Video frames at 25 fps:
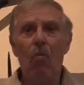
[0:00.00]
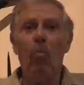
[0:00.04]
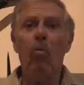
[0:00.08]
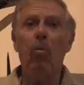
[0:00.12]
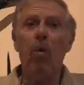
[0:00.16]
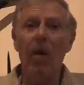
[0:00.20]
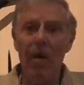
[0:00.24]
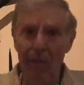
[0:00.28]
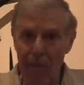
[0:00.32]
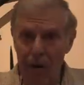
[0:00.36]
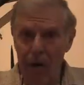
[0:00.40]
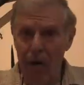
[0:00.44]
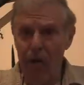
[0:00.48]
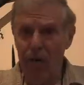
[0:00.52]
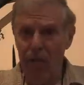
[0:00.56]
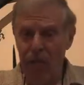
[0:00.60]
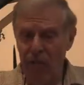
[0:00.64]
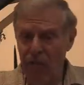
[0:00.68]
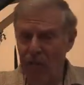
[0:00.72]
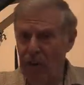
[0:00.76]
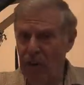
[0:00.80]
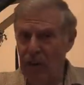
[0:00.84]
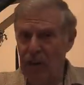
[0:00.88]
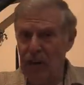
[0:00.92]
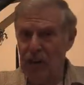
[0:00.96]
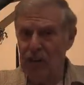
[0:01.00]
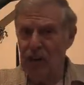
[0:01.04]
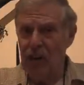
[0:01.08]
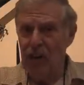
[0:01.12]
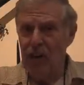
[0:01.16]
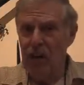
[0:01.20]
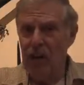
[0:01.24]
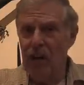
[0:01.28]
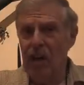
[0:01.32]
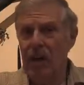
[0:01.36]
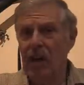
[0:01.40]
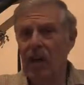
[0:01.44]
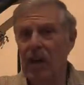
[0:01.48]
where are the fish?
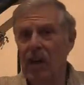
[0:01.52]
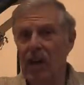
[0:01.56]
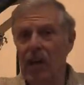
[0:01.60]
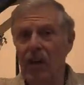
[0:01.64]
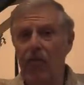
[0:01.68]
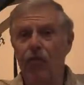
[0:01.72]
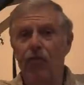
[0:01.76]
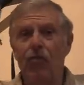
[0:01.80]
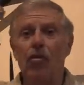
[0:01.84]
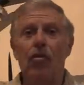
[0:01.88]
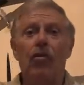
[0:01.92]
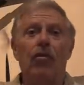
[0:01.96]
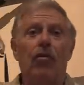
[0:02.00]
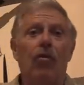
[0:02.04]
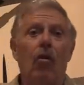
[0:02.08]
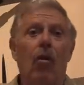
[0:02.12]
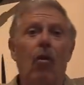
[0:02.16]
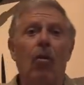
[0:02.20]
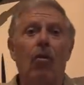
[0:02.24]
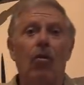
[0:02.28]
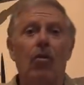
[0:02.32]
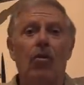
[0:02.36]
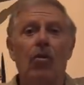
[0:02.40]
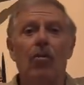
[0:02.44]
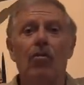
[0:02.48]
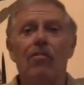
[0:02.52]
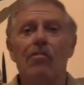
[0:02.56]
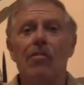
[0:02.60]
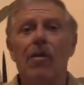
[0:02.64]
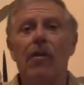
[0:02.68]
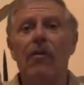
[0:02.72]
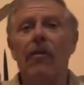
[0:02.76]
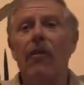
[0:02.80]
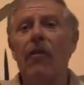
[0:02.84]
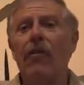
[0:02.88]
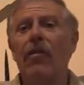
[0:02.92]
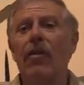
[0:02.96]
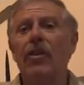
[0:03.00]
If you've got good
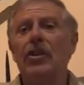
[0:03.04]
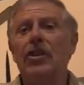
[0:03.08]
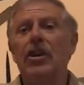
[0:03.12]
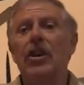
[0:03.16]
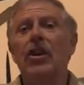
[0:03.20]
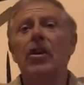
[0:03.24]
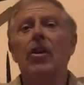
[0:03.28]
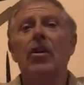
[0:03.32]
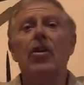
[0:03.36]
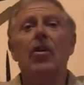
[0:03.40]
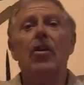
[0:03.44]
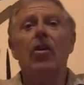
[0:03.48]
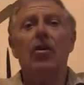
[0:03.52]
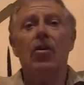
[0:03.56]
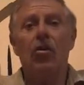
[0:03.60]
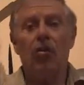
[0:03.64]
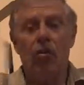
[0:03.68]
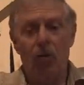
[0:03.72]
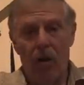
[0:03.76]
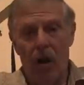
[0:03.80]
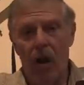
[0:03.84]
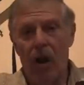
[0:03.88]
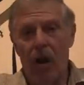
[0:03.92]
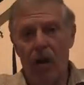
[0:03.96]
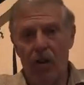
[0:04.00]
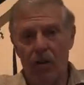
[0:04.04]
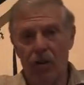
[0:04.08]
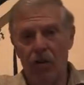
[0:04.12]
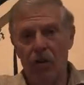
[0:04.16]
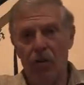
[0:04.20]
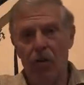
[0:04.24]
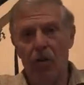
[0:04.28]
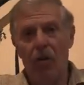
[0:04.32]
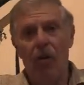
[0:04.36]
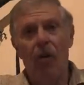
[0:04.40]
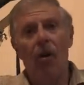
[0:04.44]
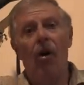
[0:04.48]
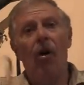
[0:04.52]
river fishing, good luck to
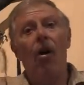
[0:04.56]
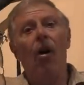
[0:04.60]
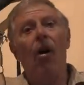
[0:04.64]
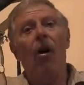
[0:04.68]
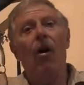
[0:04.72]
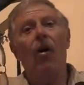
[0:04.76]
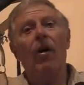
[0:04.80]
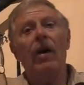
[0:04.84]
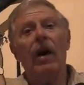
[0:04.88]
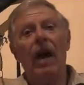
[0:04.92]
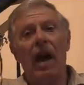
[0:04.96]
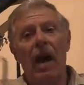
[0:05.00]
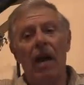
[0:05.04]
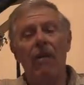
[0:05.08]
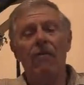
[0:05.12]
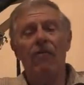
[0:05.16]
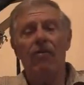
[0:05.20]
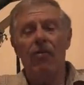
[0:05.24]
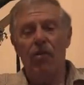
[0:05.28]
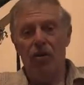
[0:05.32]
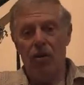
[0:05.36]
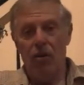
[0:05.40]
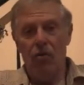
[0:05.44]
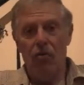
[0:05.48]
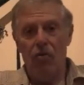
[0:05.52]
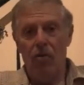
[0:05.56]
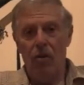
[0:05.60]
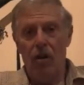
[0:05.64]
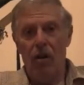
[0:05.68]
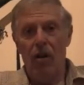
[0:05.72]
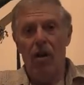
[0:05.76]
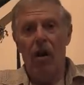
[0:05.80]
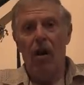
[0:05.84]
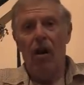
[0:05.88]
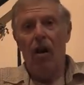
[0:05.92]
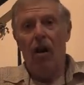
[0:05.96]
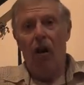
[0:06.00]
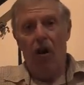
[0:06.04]
you. I envy you.
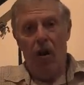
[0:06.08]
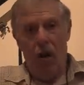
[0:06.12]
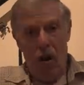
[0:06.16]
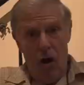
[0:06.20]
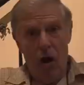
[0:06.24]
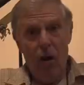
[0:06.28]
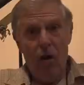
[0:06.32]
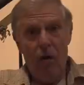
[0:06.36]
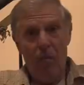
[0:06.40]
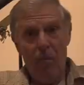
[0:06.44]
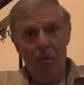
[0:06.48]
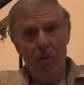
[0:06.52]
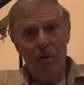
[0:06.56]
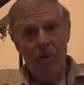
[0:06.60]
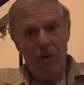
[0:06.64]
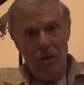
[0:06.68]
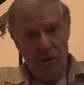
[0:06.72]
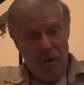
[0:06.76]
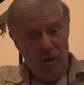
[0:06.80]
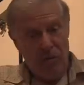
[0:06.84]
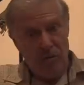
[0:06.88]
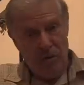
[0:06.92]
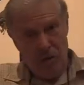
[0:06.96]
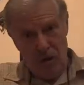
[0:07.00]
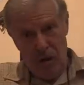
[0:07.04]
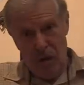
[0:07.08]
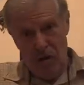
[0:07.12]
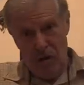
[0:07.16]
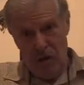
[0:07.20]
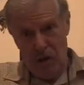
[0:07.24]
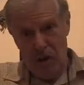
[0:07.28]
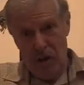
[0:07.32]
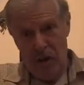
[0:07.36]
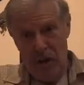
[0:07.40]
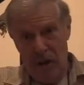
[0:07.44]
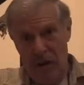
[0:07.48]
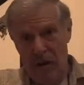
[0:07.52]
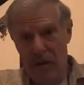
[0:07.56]
I'm still
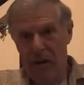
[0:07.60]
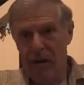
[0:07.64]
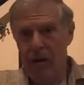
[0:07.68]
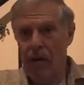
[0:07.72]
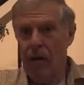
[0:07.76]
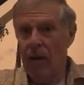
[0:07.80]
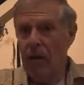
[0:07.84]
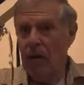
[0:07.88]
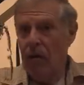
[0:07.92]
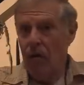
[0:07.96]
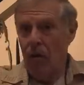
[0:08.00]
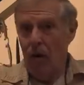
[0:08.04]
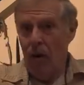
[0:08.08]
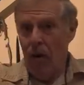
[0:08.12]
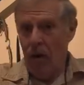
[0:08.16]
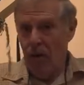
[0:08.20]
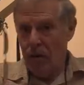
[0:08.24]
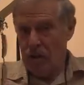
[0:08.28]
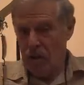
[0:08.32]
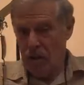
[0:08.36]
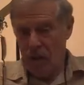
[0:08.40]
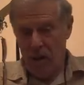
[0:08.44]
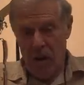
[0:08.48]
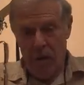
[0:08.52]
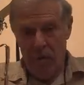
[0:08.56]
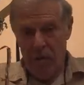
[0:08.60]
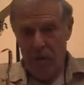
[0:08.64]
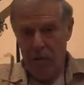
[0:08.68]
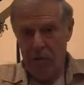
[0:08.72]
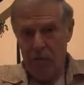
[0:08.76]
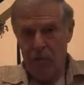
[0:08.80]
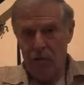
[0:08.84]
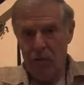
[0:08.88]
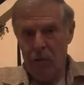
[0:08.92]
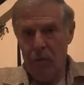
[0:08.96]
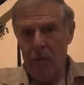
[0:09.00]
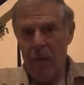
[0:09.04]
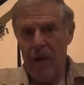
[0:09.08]
searching. I stumble
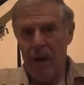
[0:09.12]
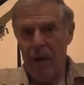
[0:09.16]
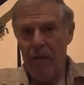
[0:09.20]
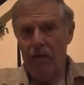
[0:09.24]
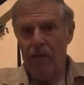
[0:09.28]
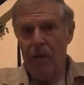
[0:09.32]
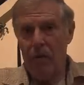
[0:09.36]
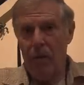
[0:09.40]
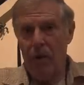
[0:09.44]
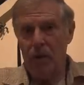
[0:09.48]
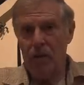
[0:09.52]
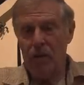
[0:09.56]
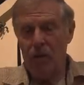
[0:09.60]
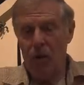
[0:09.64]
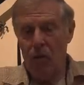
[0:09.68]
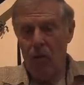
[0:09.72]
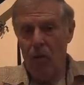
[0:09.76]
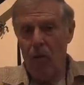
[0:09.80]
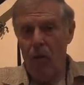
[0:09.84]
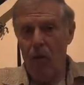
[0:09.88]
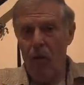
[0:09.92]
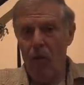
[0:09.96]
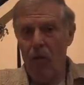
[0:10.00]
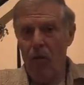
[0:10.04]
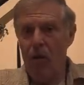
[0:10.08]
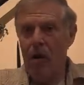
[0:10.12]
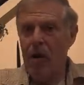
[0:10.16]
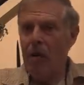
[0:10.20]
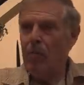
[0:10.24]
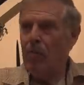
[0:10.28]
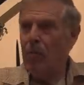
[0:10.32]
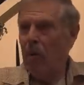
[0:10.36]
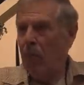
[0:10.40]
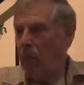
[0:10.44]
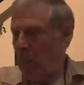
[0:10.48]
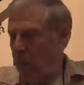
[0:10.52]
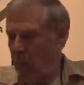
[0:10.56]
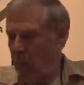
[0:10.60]
across a bit every once in a while, but